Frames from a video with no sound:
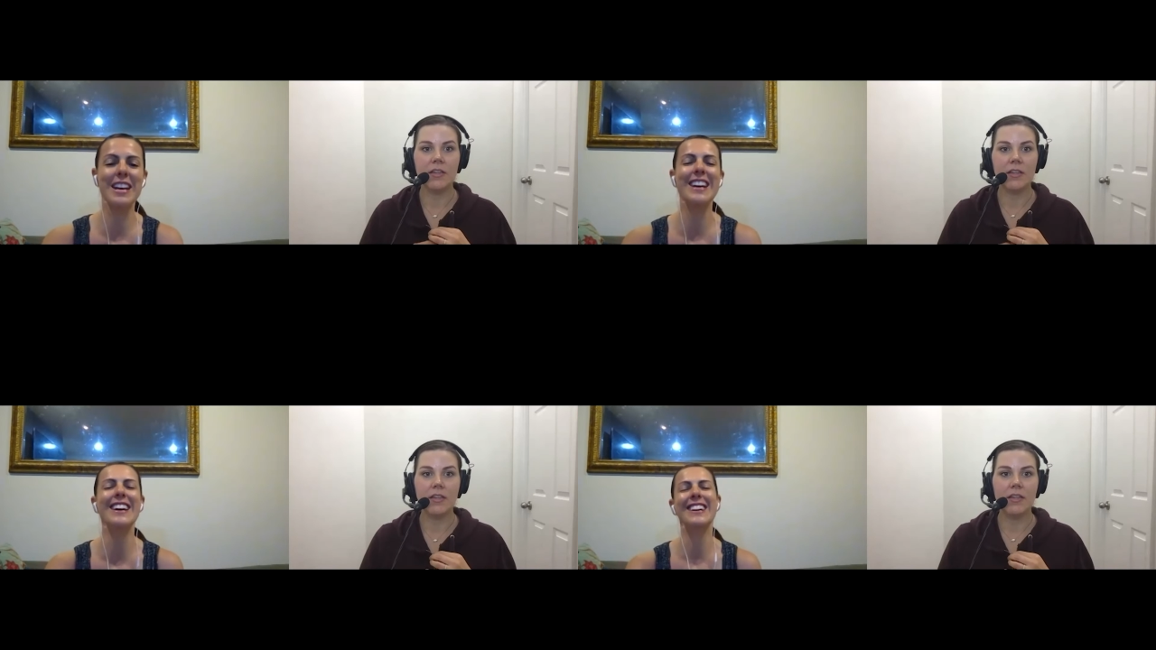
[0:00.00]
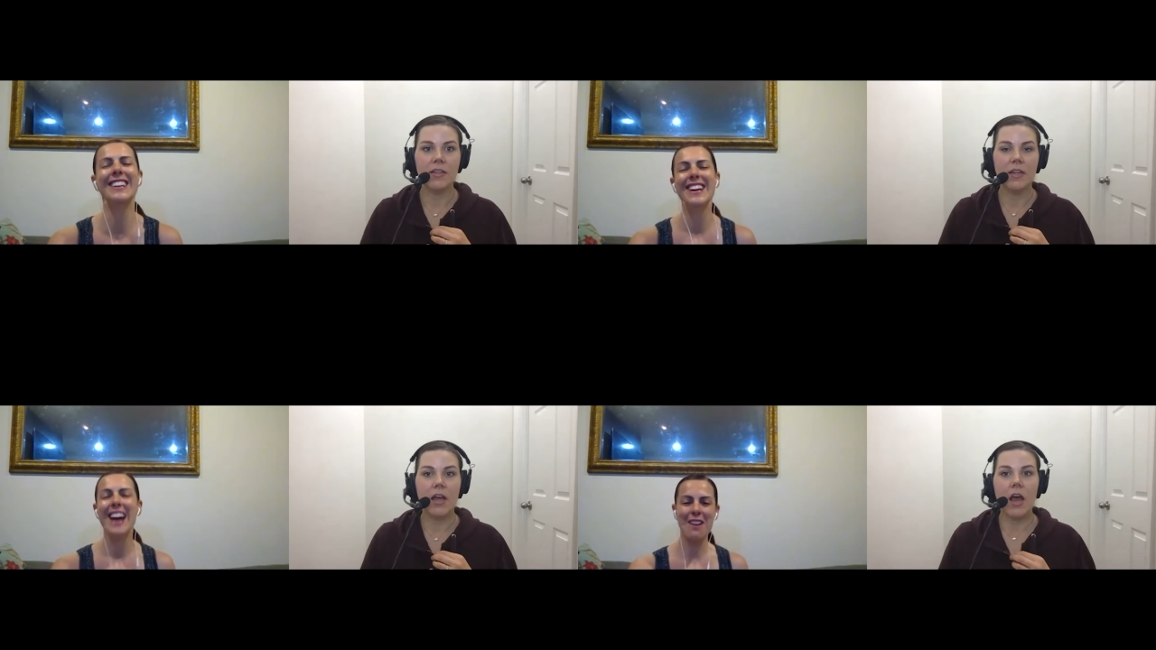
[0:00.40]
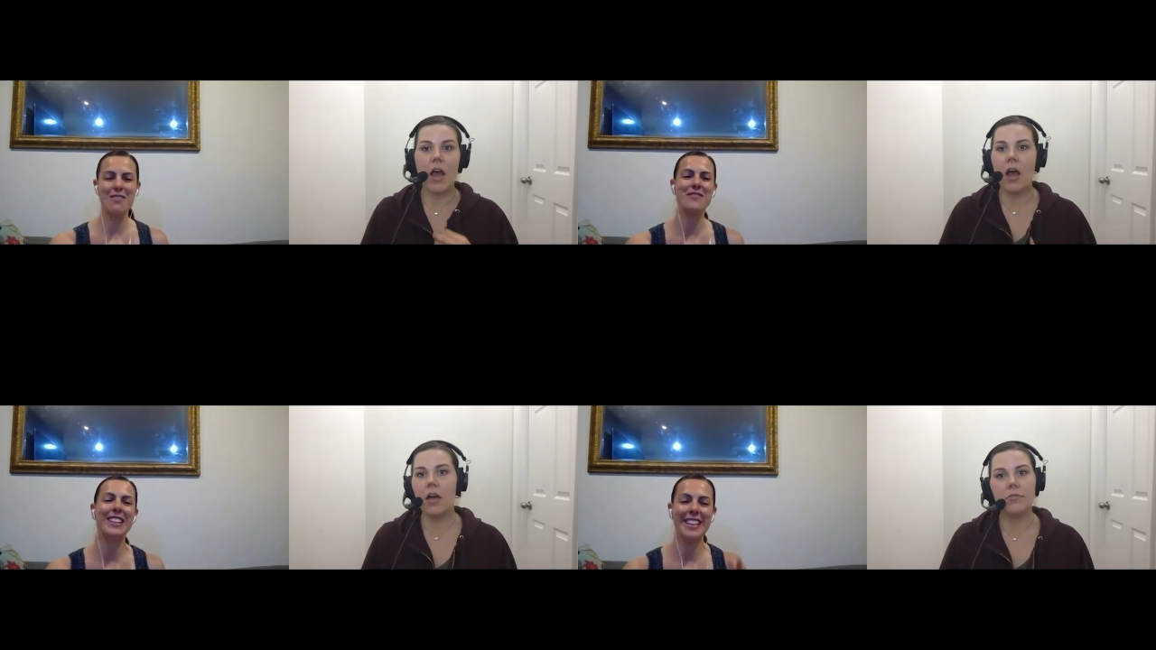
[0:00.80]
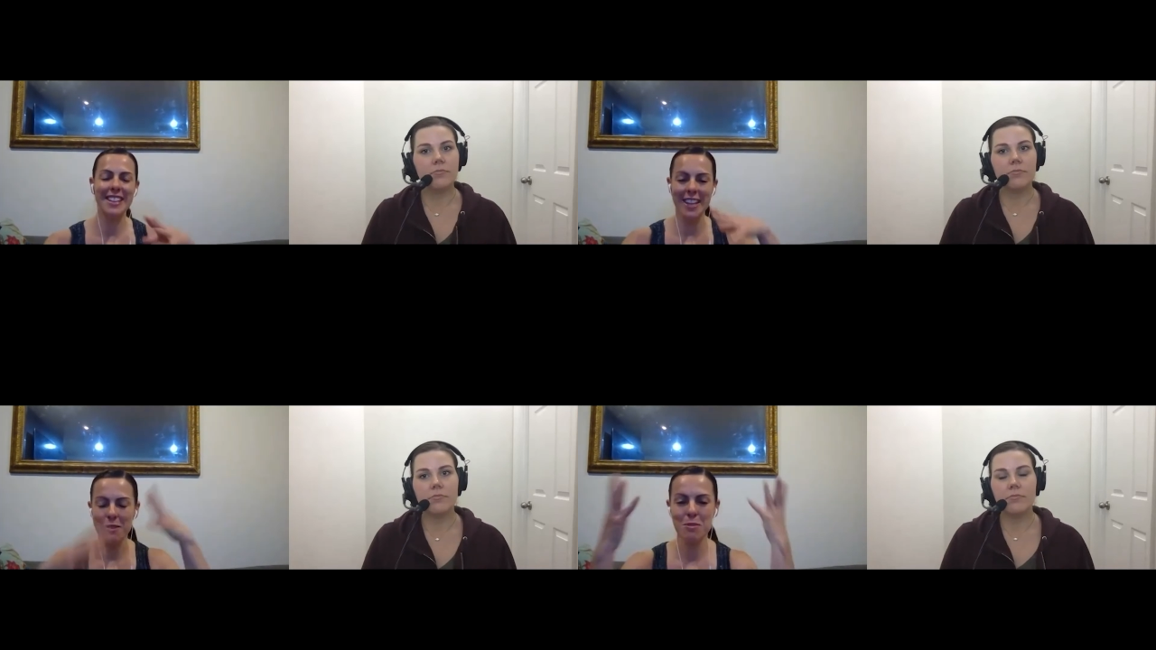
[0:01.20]
Speaker 1: I haven't really like
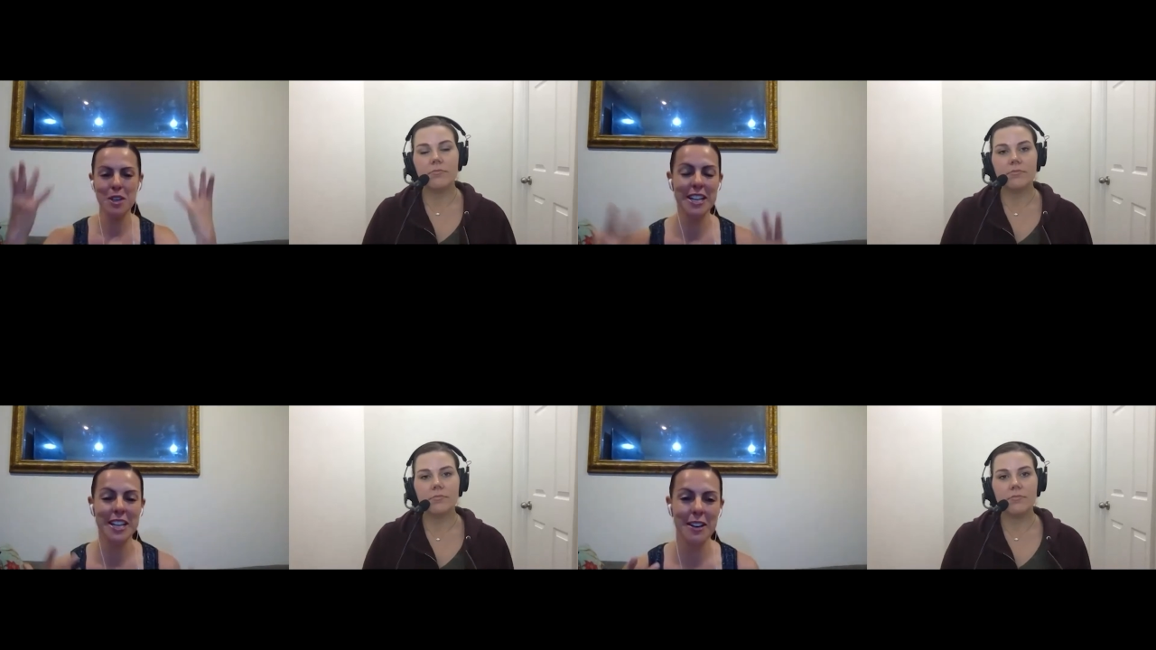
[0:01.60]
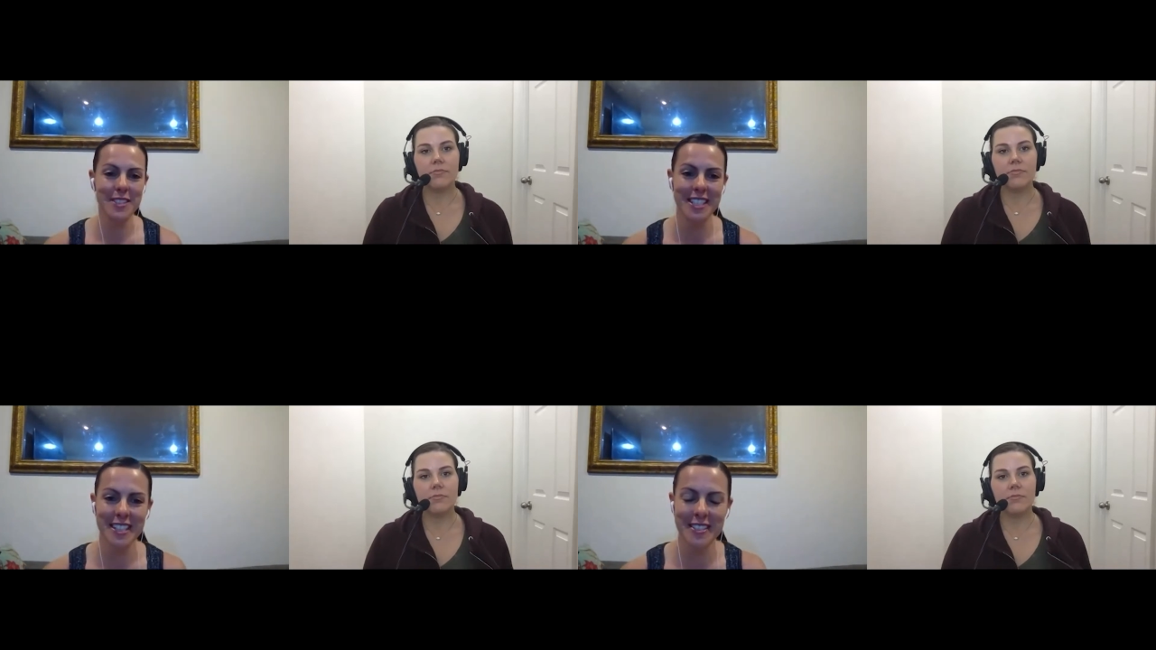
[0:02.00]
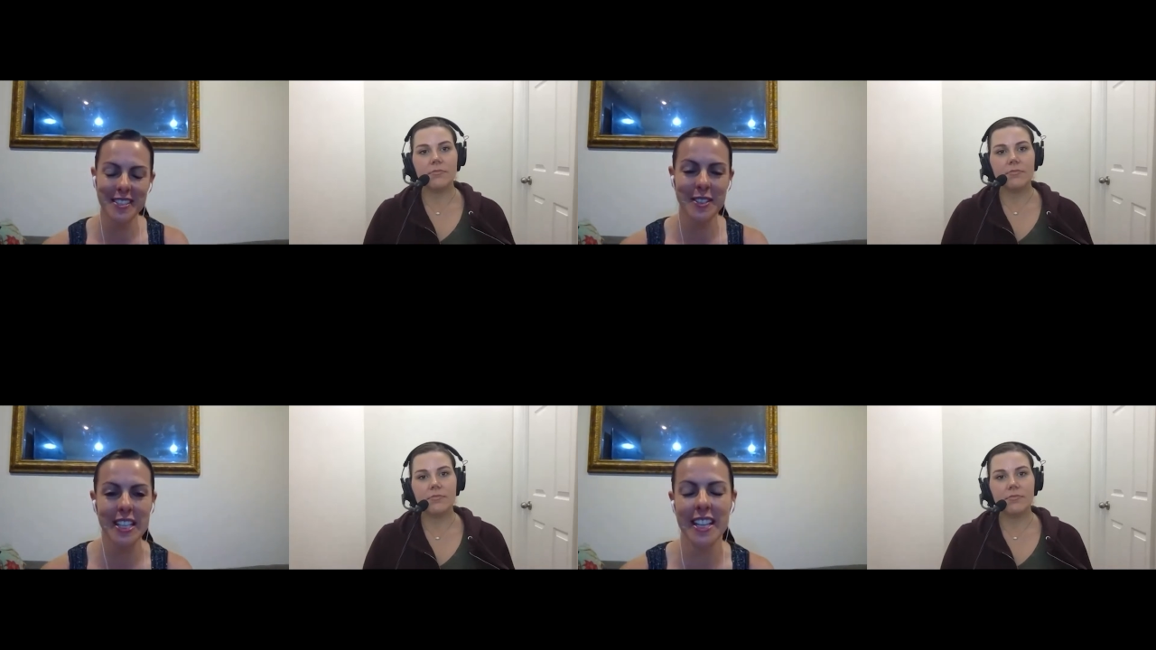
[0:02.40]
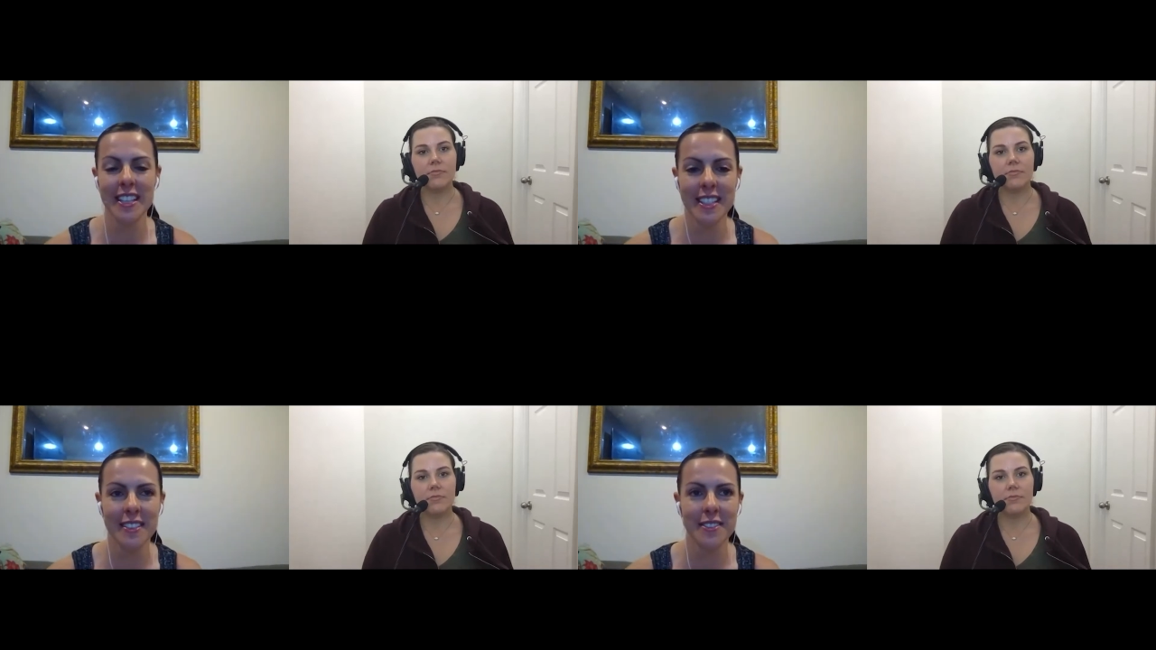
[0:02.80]
prettied up to do any of that
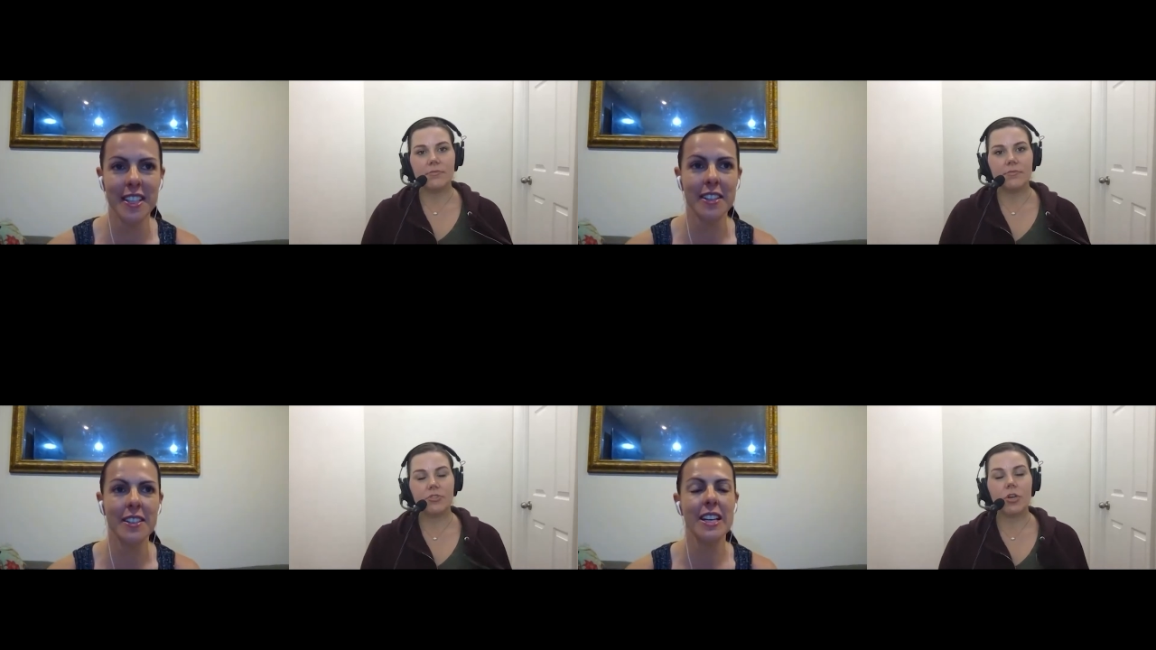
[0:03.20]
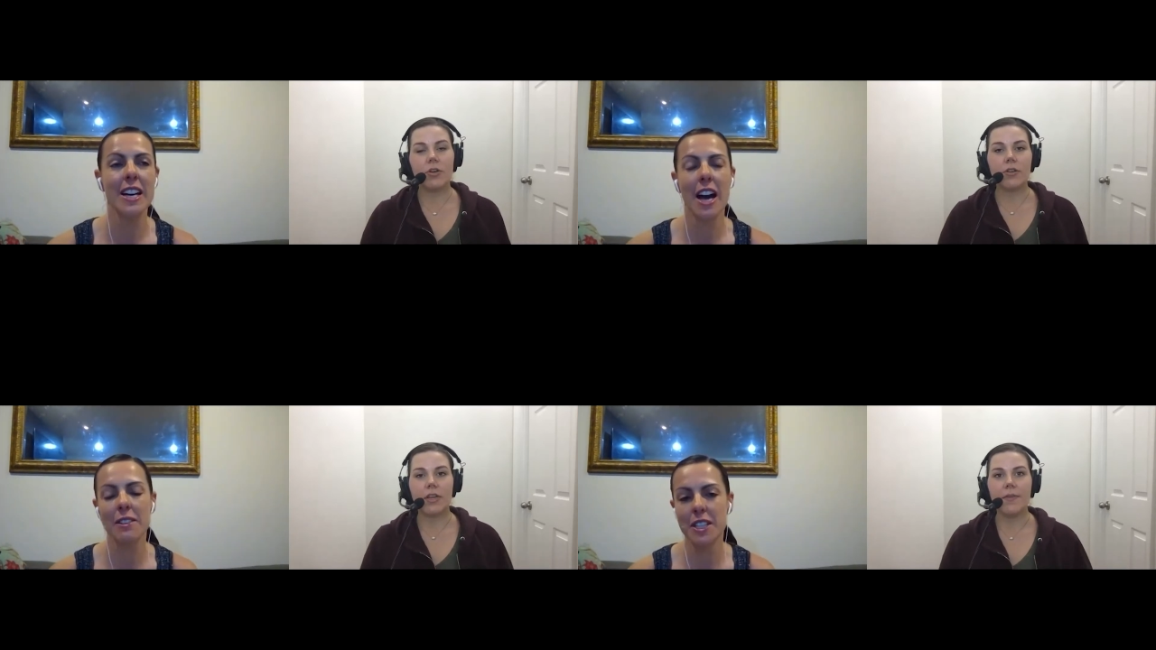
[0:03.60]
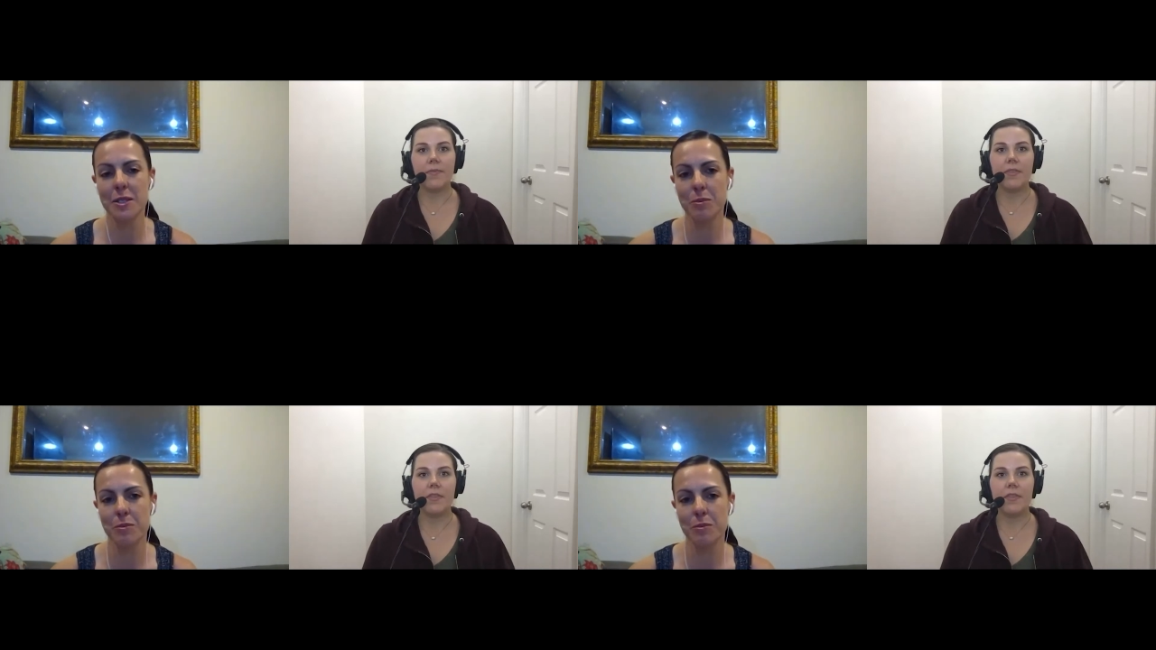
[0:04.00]
stuff. So totally. just,